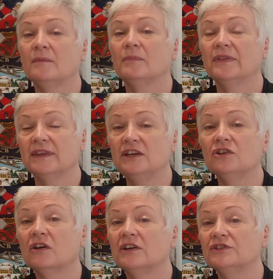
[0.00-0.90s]
but then
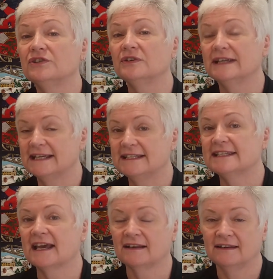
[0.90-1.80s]
you're going to do
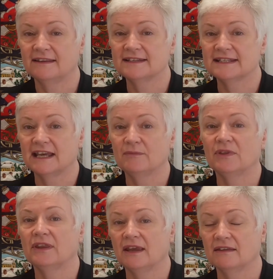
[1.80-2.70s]
exactly the same
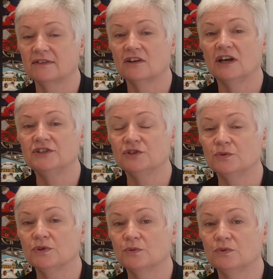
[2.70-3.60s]
thing that I do
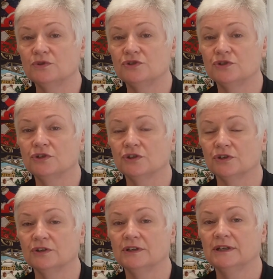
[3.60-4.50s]
with Quilt as you
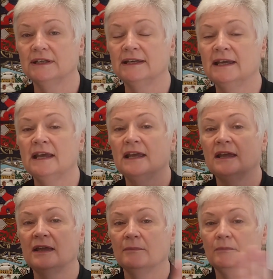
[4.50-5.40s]
go.
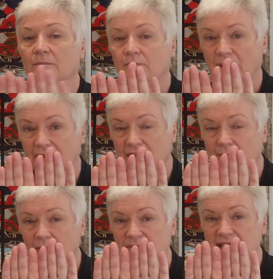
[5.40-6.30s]
Butt
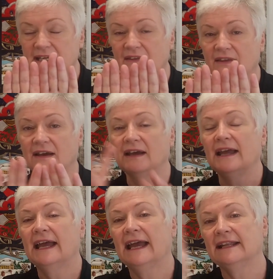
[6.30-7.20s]
them up together
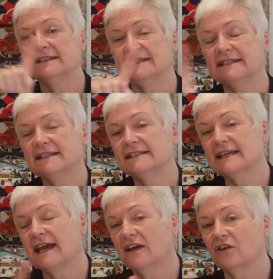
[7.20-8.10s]
and
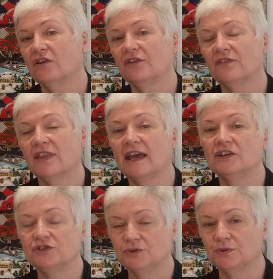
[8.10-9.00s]
zigzag over
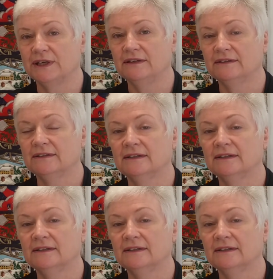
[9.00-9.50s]
that join.